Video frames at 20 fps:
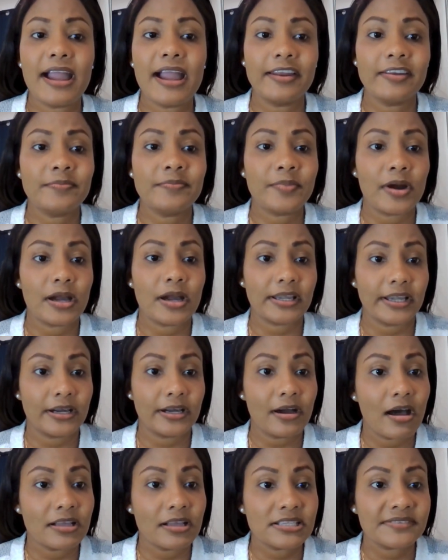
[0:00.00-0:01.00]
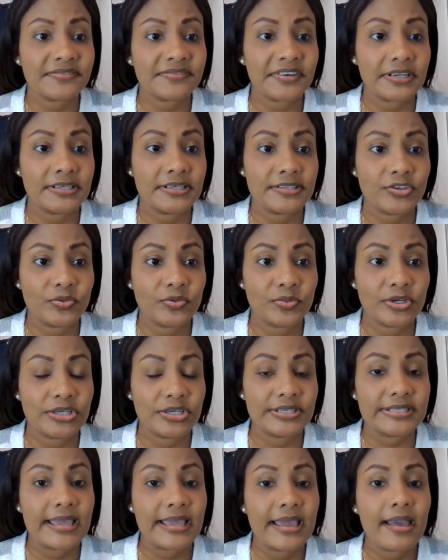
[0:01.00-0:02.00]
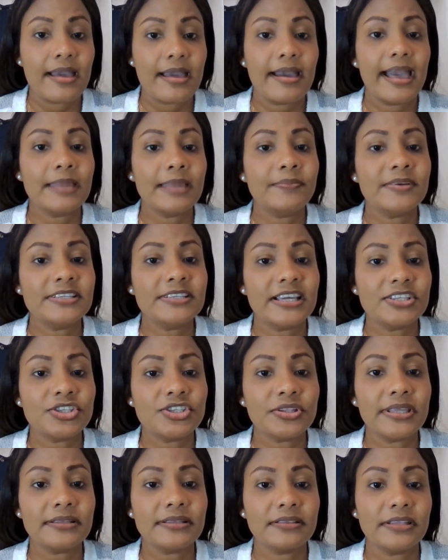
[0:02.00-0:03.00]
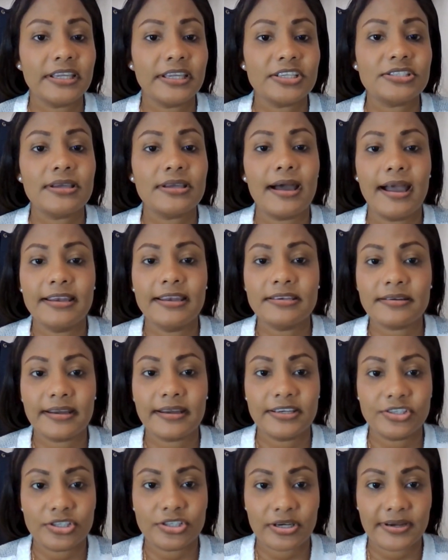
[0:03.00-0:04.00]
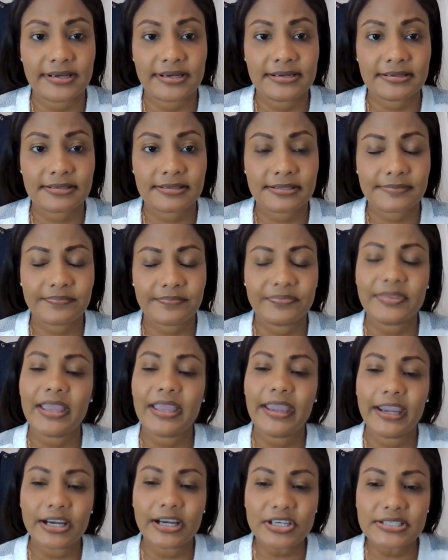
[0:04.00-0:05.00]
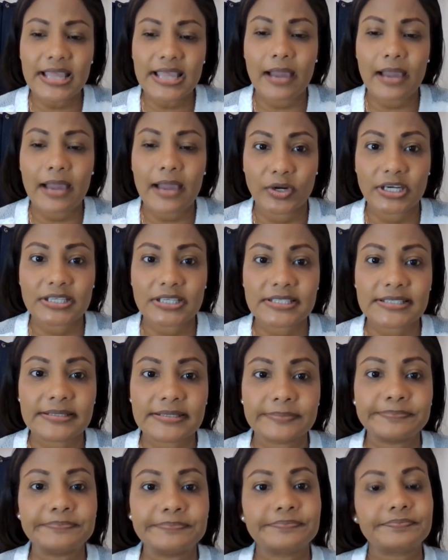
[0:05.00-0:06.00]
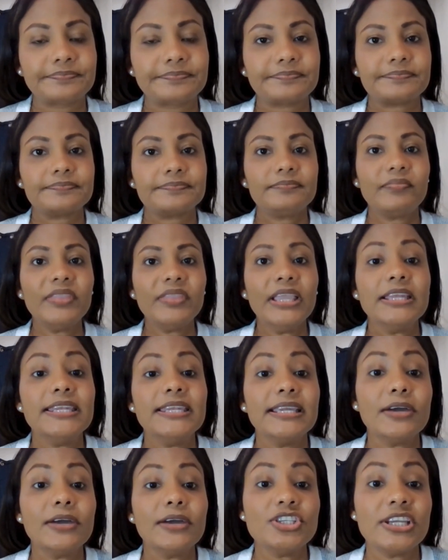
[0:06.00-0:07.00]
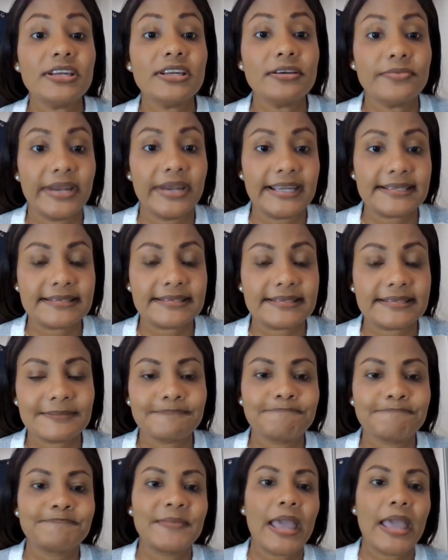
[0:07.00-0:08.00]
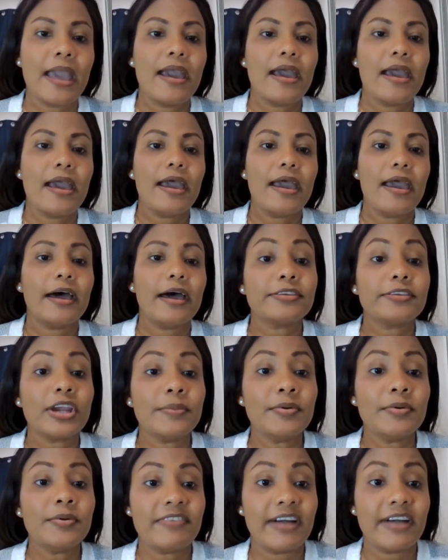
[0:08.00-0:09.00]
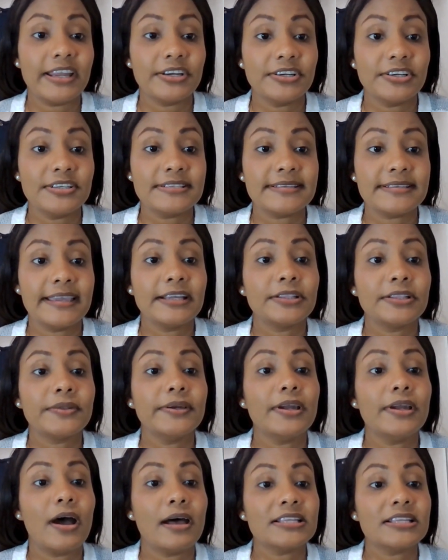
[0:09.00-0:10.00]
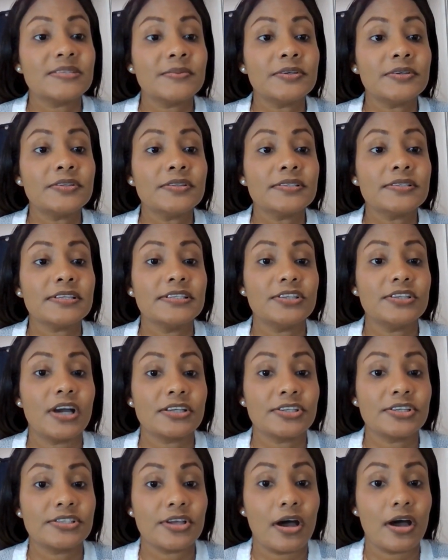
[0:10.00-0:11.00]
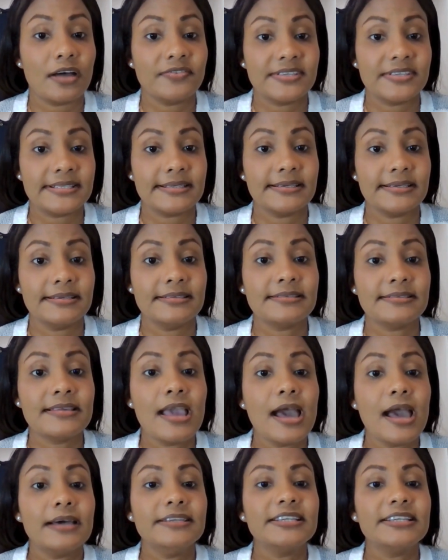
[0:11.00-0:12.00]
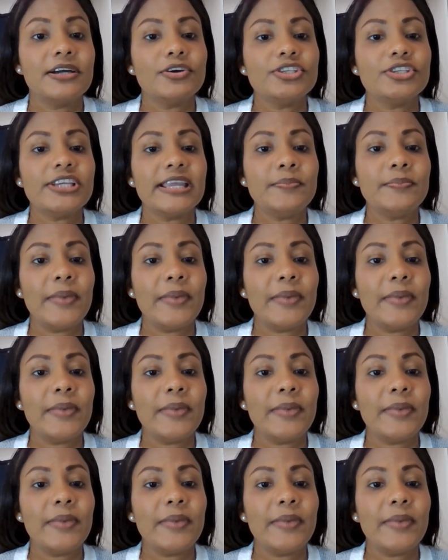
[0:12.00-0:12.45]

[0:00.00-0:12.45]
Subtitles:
out of pocket costs for consumers and potentially lead to underinsurance. Here's how it works: negotiated rates. Healthcare providers, including hospitals and doctors' offices, negotiate